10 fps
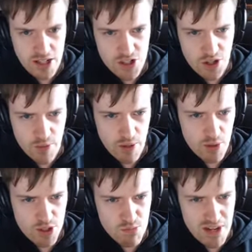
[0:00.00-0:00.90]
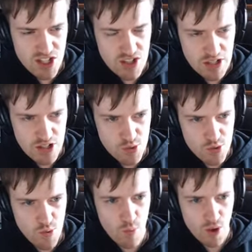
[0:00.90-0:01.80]
So we can put as many stickers
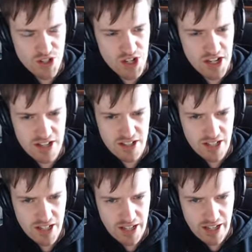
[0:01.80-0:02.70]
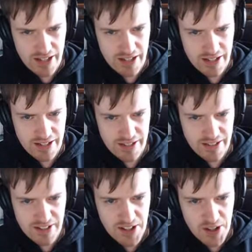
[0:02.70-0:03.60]
as we want here. Uh,
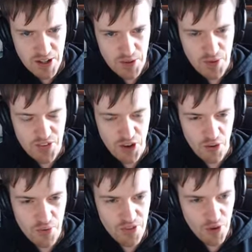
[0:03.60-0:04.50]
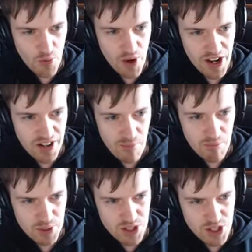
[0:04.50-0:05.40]
we've got we've got quite a
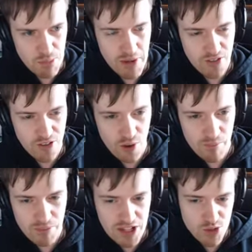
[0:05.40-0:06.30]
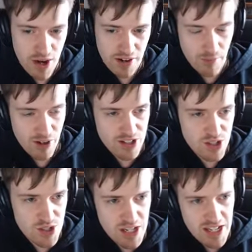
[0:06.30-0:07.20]
number to pick from. It's randomized.